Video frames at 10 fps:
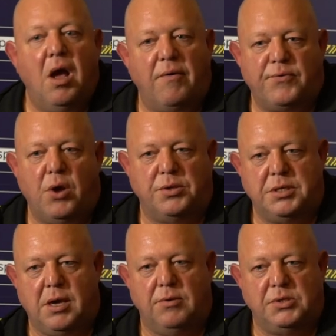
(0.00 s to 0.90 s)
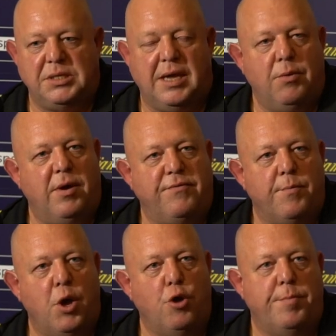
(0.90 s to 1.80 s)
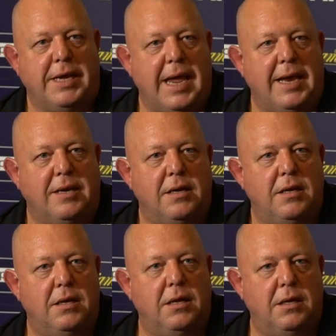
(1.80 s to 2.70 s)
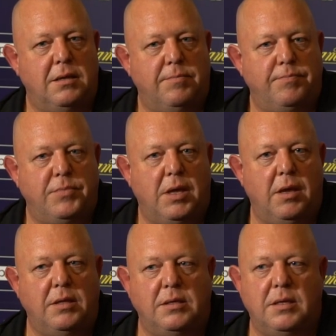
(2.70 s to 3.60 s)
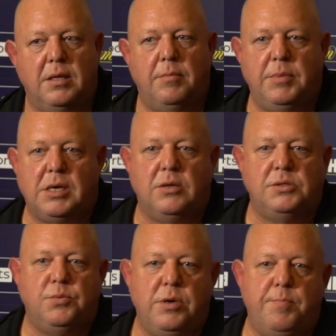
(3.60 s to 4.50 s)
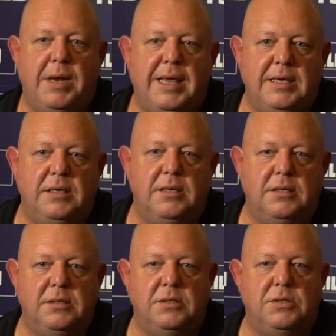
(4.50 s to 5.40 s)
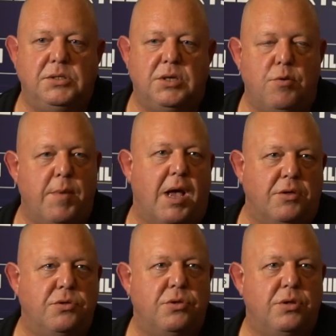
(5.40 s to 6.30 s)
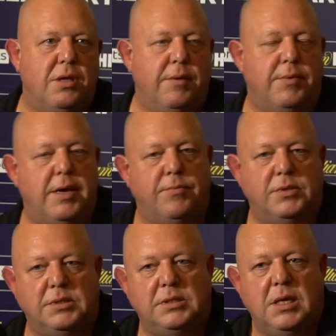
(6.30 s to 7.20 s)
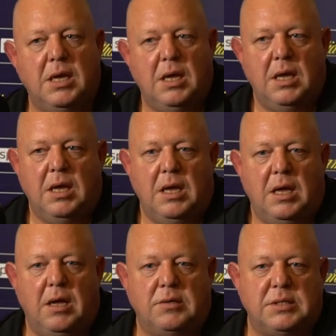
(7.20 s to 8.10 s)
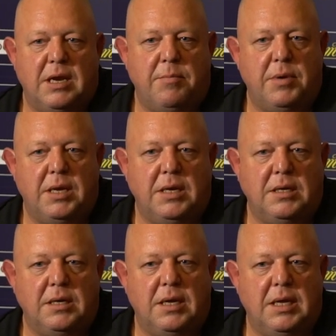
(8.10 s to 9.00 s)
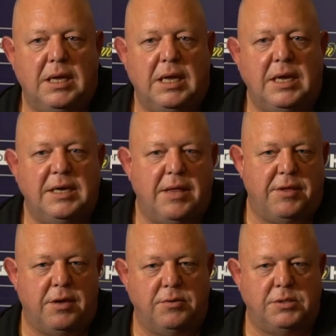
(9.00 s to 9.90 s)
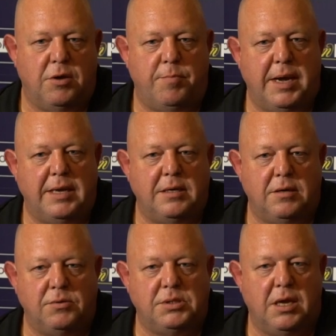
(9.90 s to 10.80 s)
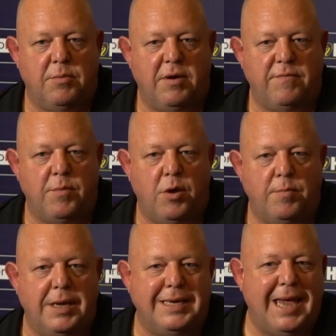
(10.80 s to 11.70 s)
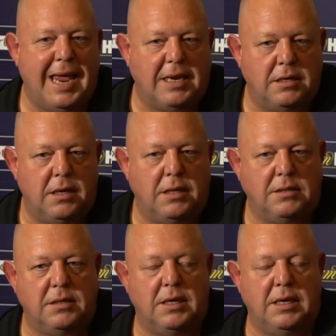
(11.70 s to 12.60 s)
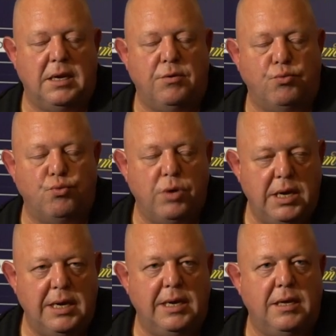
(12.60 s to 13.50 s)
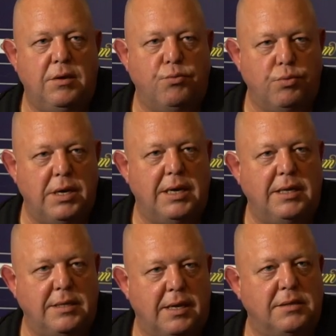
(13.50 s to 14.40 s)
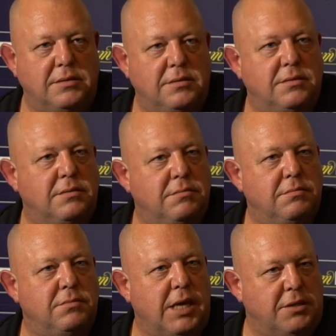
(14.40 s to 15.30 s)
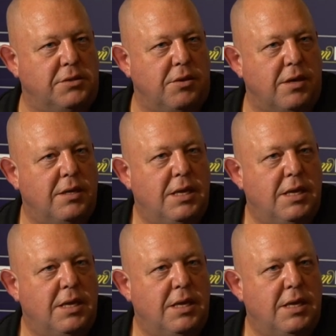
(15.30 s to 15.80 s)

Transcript: I've got to go and stay away from home again. Um, and because we play so much, it, it was, I'll sleep in another hotel bed and I'll stay away from home again. And, and it really, really does get to you.